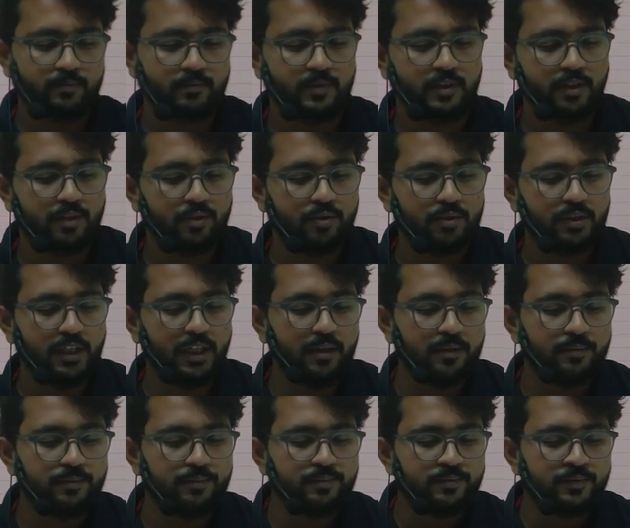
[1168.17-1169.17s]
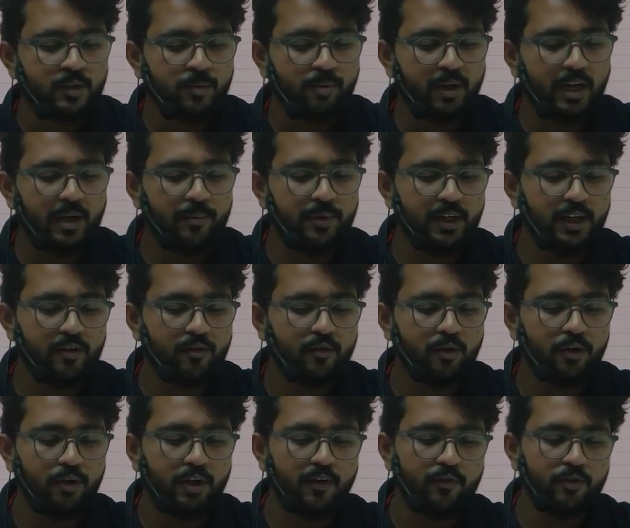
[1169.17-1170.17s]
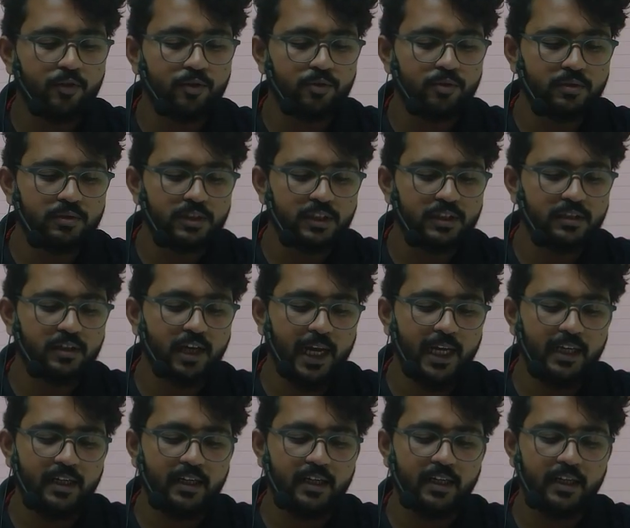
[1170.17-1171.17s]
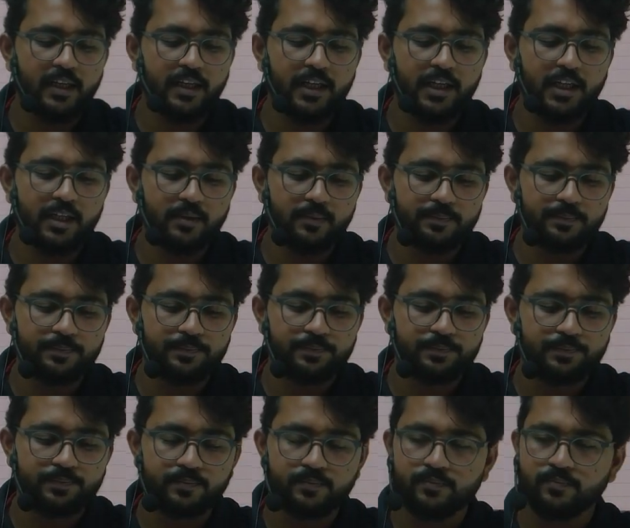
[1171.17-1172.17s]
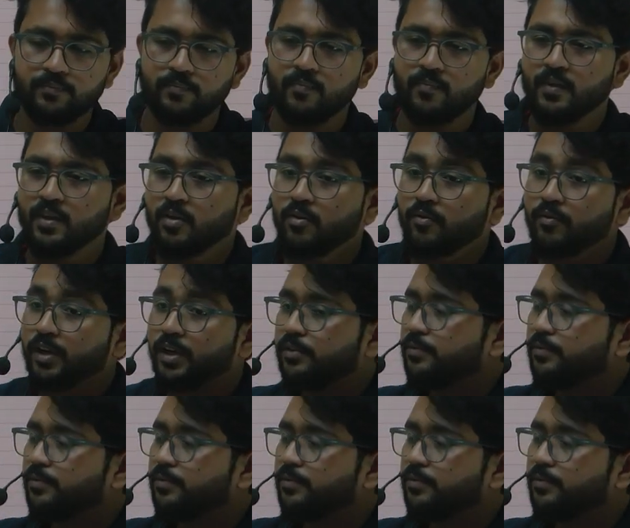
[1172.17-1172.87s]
to the primary key. What you have to do, just right click here, where